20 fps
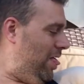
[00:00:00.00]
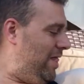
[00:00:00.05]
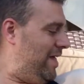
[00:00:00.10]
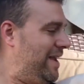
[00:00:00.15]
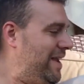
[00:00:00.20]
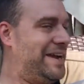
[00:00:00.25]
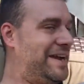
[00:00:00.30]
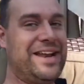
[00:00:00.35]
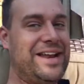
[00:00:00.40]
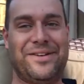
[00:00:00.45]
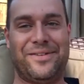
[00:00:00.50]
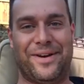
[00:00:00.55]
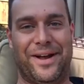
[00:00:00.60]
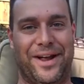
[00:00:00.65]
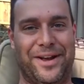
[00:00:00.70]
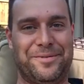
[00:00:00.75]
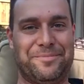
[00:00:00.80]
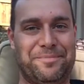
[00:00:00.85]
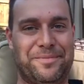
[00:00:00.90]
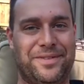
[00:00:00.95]
At any
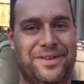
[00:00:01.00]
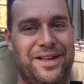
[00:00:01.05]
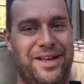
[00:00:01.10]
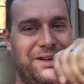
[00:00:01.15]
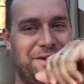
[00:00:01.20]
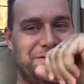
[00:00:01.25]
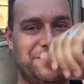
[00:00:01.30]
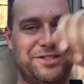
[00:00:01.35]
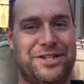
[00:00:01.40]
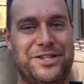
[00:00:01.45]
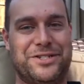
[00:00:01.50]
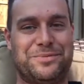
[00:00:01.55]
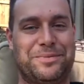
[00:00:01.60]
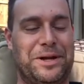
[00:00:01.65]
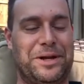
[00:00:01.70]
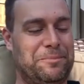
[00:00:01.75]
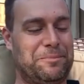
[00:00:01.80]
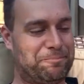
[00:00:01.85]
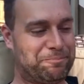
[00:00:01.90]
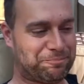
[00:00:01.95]
rate,
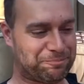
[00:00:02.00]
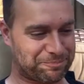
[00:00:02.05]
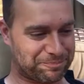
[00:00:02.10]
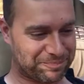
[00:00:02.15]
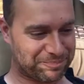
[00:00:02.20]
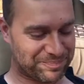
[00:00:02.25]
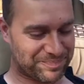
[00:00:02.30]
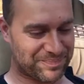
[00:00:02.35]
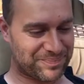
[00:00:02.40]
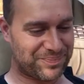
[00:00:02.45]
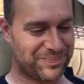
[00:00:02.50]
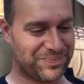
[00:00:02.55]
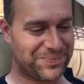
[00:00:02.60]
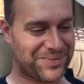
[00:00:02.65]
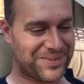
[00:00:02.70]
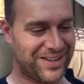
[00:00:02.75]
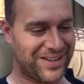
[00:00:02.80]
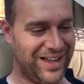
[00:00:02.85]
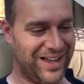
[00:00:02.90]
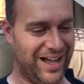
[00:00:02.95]
excuse me.
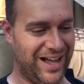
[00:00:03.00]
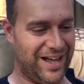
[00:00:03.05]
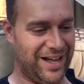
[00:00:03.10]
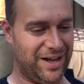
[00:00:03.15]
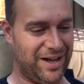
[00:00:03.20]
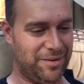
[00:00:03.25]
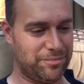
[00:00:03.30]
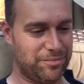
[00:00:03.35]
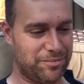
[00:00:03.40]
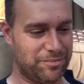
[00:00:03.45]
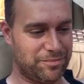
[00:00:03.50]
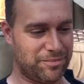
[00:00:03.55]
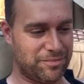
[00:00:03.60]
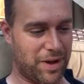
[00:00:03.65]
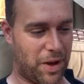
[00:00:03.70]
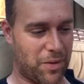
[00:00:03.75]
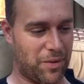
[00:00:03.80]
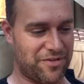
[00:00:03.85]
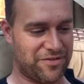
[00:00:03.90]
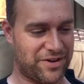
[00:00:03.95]

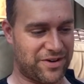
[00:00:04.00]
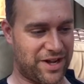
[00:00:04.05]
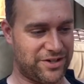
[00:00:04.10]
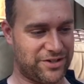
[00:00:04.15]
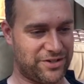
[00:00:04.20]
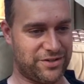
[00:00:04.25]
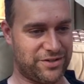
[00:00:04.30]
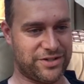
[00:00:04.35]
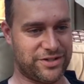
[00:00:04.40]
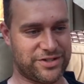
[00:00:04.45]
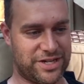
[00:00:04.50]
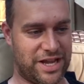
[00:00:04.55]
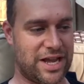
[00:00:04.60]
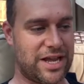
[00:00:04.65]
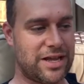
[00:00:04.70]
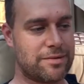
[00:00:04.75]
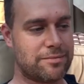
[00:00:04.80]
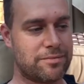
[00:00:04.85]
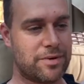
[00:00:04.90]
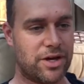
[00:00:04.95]
My wife and I do the
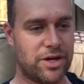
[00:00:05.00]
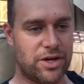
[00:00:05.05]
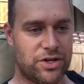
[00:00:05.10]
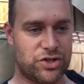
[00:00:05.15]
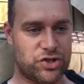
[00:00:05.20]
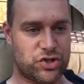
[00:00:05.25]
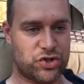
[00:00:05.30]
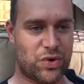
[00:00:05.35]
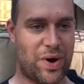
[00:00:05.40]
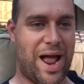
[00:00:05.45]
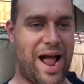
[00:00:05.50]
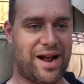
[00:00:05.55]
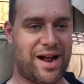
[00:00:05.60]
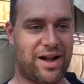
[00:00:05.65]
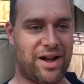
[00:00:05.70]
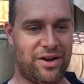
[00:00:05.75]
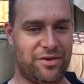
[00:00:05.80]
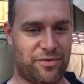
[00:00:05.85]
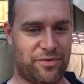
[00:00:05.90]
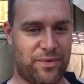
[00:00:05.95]
same track
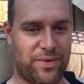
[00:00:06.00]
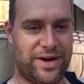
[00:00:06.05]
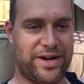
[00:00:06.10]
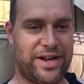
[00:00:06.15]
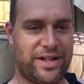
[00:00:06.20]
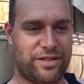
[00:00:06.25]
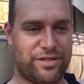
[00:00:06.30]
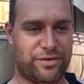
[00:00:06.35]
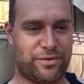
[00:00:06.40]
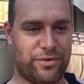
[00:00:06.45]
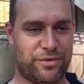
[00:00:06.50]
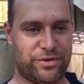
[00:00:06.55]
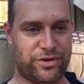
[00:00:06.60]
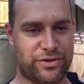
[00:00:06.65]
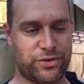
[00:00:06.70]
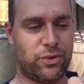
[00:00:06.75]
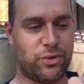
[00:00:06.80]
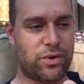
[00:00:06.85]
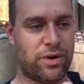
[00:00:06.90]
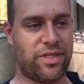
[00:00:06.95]
of reading through the
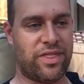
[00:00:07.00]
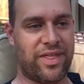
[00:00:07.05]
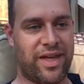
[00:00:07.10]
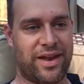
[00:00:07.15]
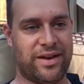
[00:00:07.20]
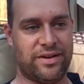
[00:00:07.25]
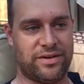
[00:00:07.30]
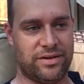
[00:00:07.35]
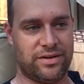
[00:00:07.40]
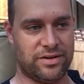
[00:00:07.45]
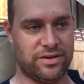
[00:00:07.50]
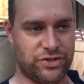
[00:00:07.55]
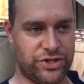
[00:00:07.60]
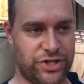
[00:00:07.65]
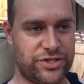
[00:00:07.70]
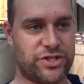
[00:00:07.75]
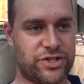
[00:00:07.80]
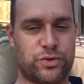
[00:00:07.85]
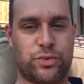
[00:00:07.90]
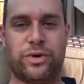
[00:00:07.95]
Torah that
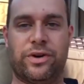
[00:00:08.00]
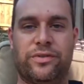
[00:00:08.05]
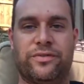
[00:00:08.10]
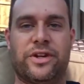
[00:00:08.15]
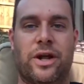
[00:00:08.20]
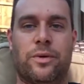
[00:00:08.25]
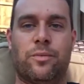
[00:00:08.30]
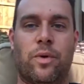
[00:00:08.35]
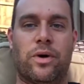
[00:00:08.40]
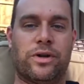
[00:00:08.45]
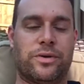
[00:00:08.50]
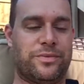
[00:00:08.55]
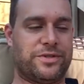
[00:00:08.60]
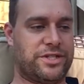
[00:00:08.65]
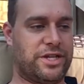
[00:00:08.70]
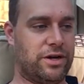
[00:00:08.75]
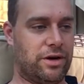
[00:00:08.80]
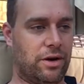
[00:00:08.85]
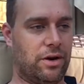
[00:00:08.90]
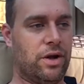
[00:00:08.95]
Jesus would have done while he was
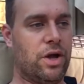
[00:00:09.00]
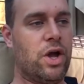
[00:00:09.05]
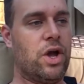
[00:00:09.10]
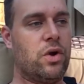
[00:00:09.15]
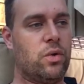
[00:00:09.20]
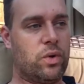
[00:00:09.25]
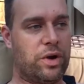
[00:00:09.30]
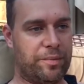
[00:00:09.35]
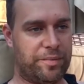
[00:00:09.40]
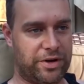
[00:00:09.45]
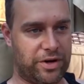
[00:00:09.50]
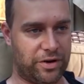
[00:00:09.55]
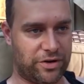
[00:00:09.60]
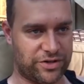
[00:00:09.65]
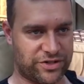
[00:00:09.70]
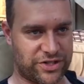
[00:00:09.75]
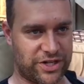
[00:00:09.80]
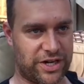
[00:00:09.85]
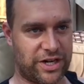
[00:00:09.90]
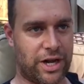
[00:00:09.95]
here. He would go to
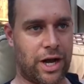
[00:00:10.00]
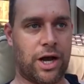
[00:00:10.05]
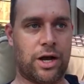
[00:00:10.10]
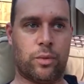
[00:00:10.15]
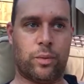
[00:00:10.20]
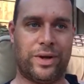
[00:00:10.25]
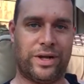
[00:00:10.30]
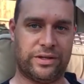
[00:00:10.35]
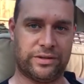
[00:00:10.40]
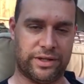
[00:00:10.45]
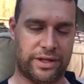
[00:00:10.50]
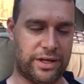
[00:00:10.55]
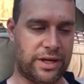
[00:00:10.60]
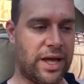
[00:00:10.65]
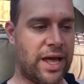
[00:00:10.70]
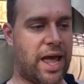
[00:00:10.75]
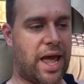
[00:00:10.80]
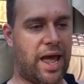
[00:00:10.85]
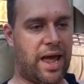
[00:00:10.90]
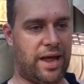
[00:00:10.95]
synagogue weekly,
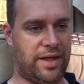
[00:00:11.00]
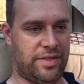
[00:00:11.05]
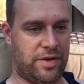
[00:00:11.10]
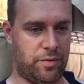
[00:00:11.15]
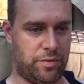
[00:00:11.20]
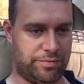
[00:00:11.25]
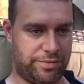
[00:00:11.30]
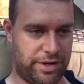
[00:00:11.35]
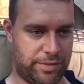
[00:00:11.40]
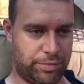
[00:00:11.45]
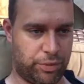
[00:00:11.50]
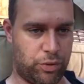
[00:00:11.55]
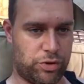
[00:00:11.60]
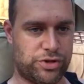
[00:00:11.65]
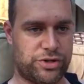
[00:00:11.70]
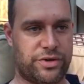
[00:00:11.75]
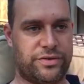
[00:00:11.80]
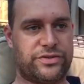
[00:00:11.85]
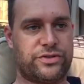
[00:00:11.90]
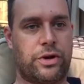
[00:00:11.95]
and there would be a portion
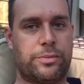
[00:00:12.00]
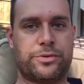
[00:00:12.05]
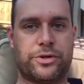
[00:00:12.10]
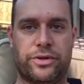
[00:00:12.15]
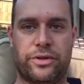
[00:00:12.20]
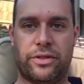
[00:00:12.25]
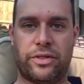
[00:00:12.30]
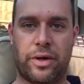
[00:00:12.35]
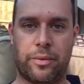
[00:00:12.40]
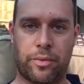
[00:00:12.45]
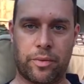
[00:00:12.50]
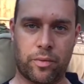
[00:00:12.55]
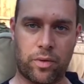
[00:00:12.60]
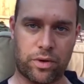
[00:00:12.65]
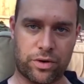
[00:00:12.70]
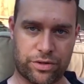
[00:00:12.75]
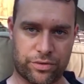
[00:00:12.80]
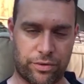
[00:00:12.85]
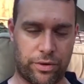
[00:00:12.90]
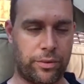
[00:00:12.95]
of scripture that they would work
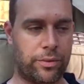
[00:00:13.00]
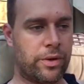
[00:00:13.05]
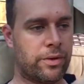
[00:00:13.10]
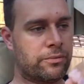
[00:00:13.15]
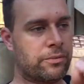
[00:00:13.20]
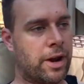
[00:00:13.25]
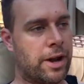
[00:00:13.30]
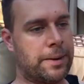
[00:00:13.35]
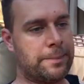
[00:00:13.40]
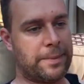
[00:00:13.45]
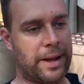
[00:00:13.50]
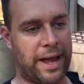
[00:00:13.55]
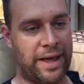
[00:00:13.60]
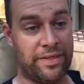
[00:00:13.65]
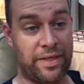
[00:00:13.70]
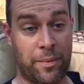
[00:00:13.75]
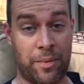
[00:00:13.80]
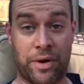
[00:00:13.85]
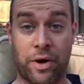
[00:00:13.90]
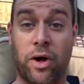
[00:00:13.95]
through, right? And they
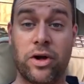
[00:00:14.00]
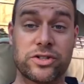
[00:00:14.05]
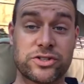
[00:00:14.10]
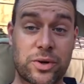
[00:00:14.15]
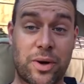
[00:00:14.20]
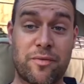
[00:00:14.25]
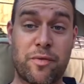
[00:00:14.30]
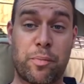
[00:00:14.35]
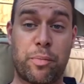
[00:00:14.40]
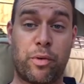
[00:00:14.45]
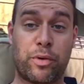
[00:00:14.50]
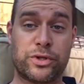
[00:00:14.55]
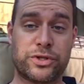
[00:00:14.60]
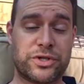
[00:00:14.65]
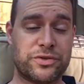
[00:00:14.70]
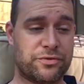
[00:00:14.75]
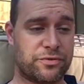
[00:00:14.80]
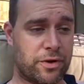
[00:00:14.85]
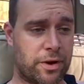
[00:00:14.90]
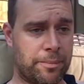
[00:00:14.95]
would also have a portion
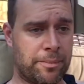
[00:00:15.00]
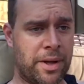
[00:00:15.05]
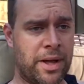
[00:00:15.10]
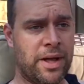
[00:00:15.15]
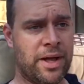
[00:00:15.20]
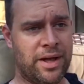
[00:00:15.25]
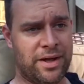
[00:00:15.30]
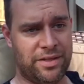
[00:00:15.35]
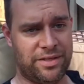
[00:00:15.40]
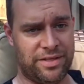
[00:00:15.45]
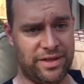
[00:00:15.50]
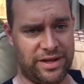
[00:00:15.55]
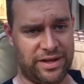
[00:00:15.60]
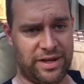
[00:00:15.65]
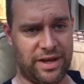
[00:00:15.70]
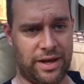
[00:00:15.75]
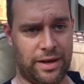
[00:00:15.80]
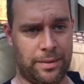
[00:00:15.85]
from the